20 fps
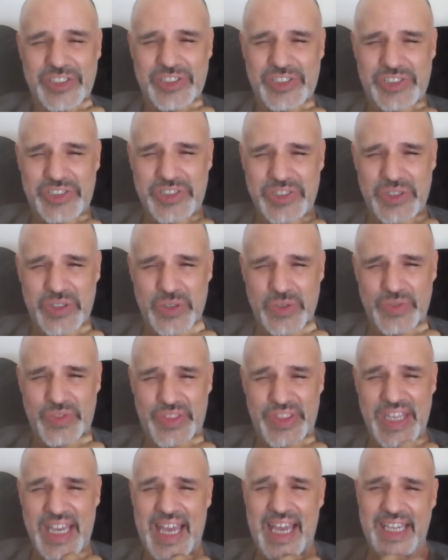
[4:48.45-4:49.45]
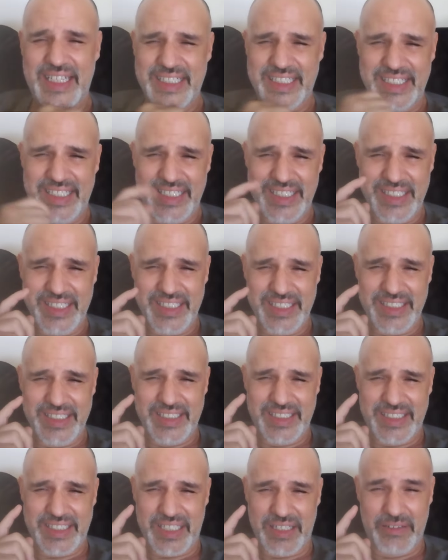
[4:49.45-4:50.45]
So that
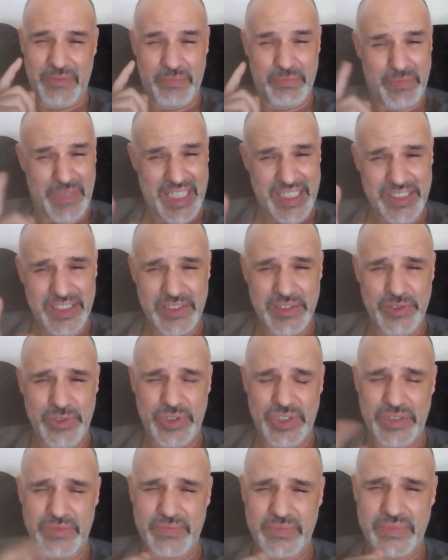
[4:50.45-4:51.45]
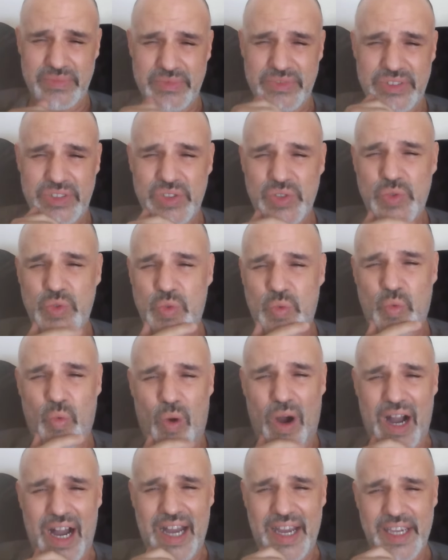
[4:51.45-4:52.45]
is my solution to
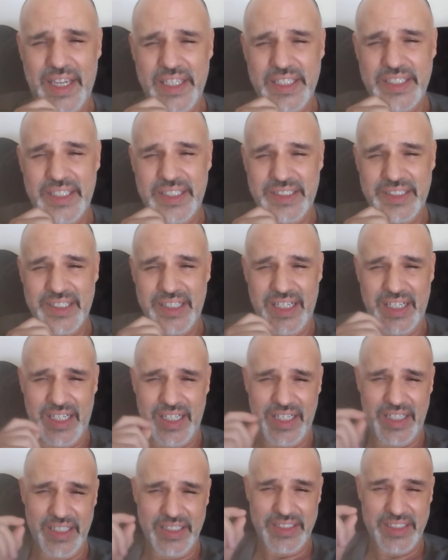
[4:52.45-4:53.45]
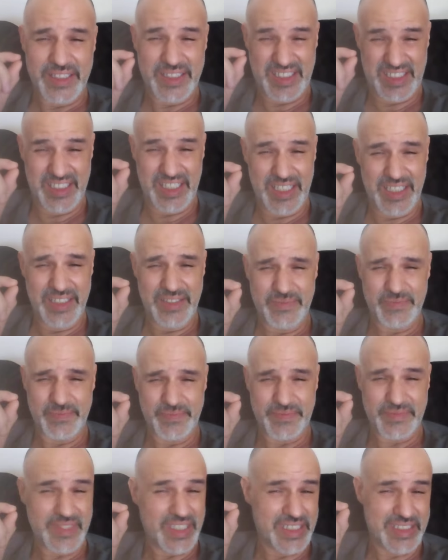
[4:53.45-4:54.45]
why C
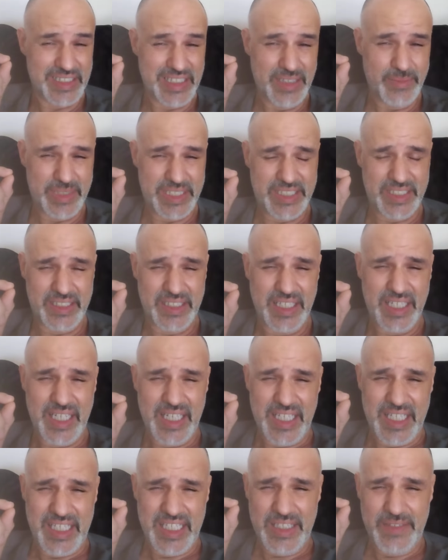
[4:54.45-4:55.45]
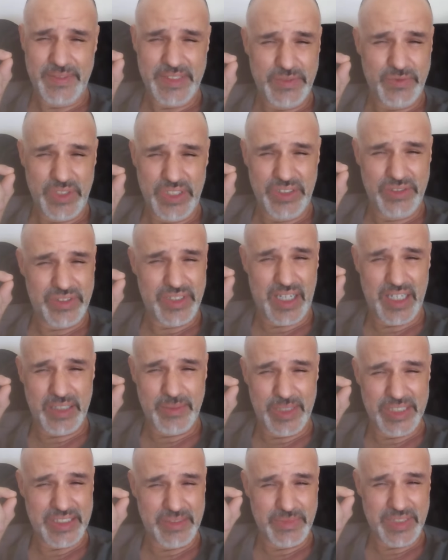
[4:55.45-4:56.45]
is limited. Even when you talk
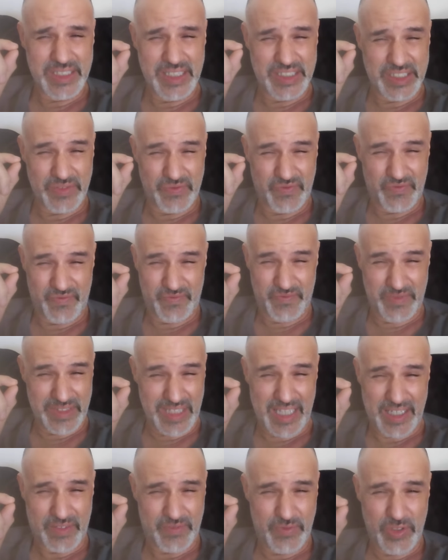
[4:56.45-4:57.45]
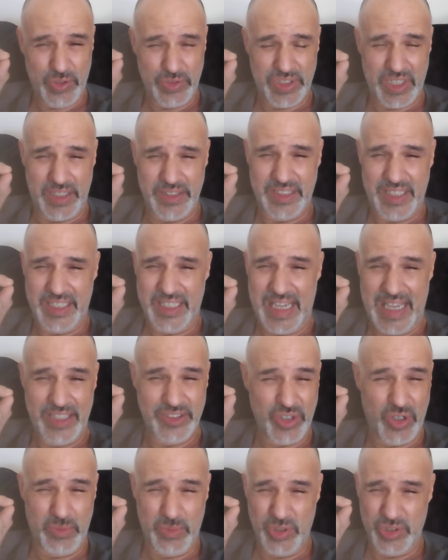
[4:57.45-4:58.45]
about something as like a photon that
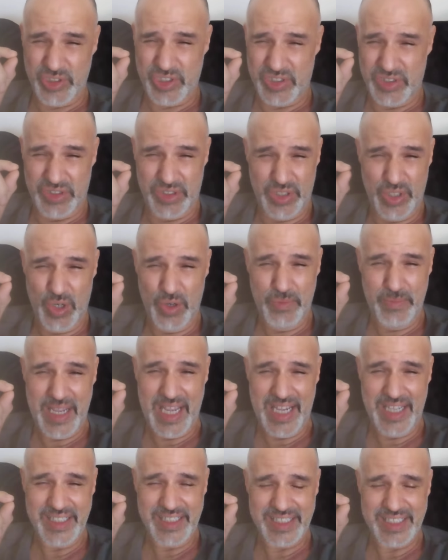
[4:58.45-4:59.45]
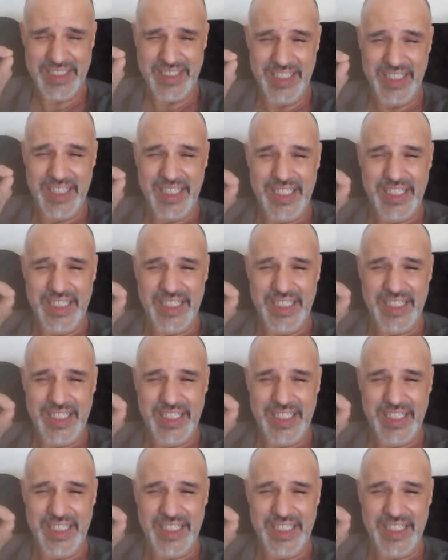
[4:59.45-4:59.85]
has almost no mass,